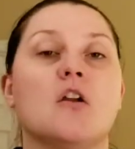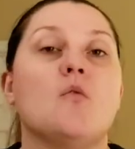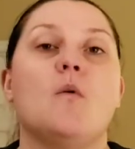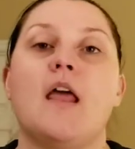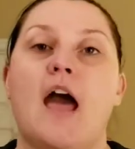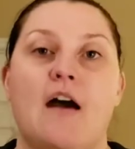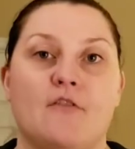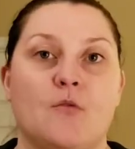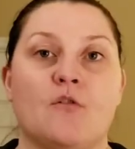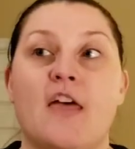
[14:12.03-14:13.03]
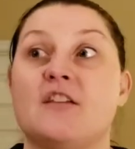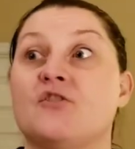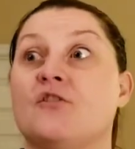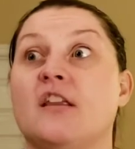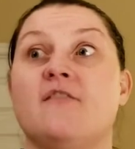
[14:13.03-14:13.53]
what have you, or that
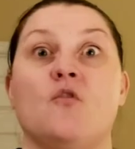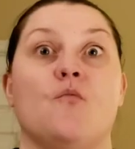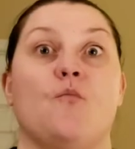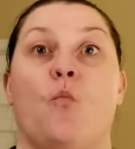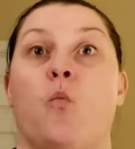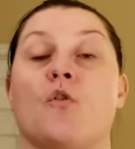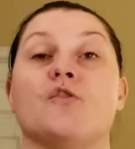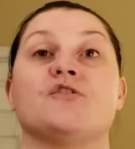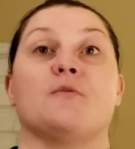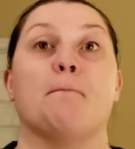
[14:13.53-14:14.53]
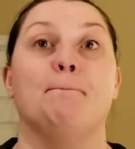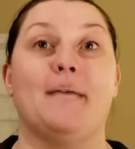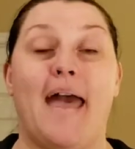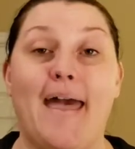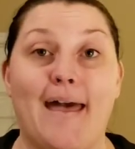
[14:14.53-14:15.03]
certain even words are
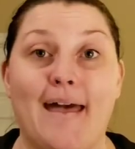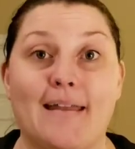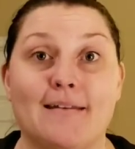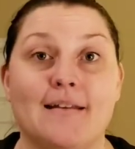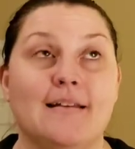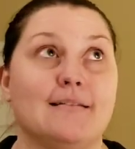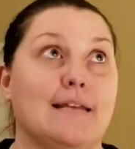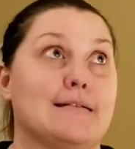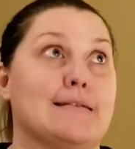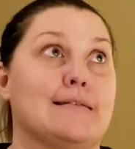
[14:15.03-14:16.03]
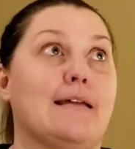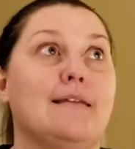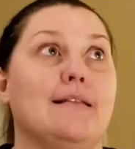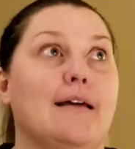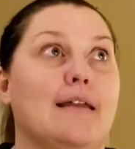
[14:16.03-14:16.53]
bad, like
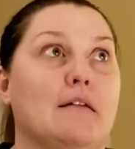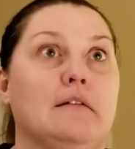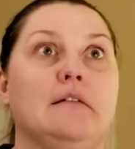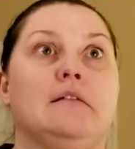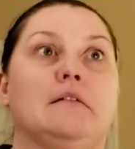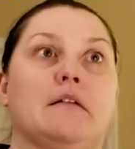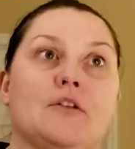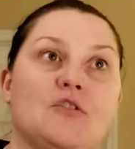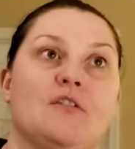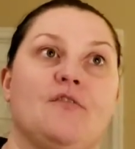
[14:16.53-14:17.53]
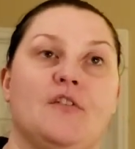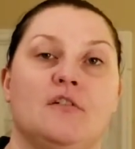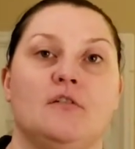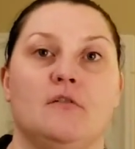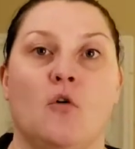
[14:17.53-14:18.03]
cellulite. Oh, you should
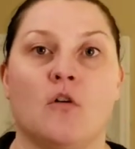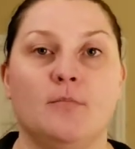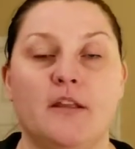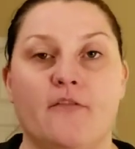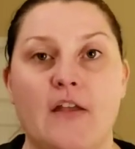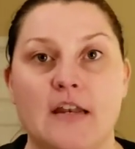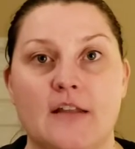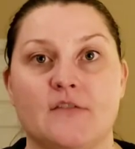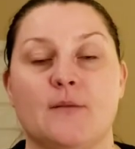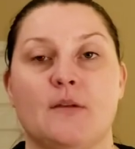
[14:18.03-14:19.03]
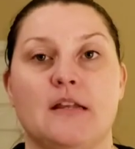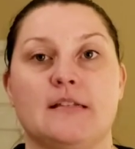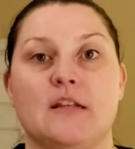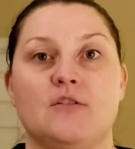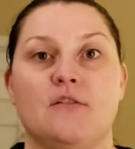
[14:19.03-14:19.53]
feel horribly offended if somebody
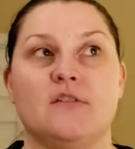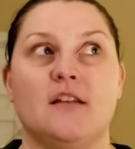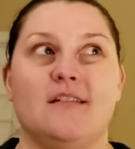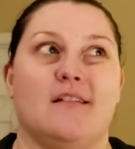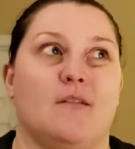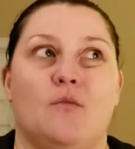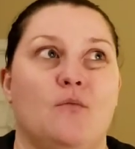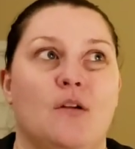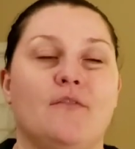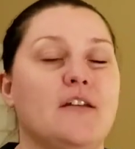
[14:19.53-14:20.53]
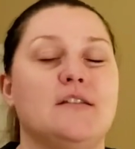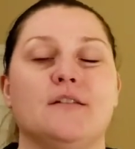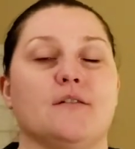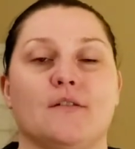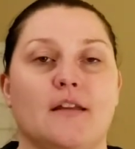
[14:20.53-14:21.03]
says you have cellulite. Well, what if I
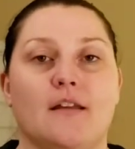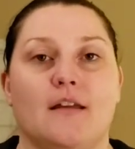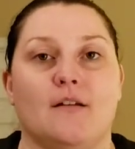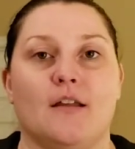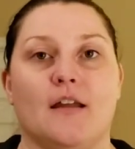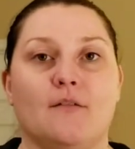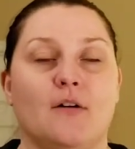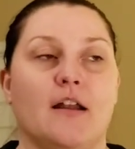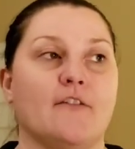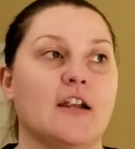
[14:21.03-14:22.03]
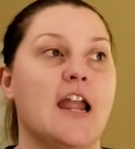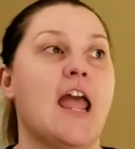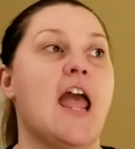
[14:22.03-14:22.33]
do? Okay, whatever.